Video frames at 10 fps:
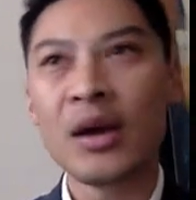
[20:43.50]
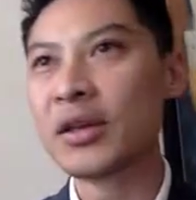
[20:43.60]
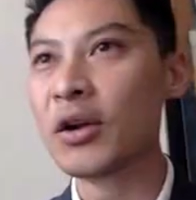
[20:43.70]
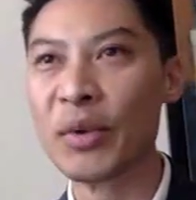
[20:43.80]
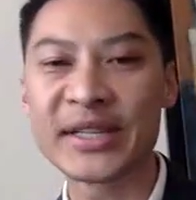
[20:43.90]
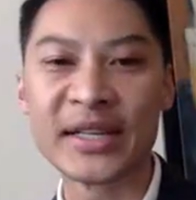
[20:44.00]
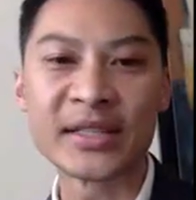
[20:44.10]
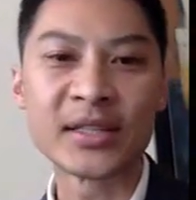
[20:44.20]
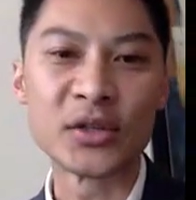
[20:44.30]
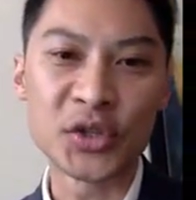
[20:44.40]
which
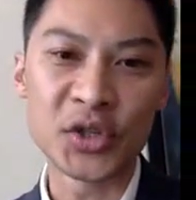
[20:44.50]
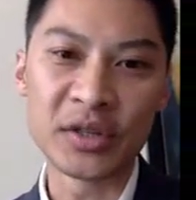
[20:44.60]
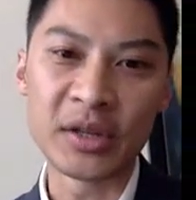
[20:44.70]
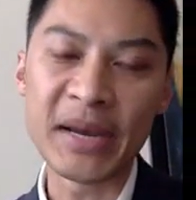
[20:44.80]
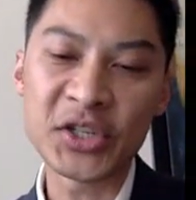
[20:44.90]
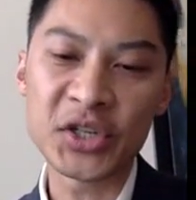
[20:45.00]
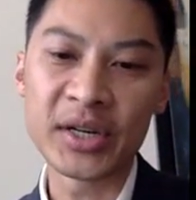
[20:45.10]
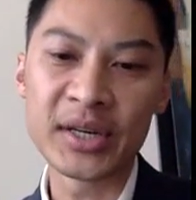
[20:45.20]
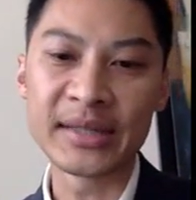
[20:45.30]
institution the patient is,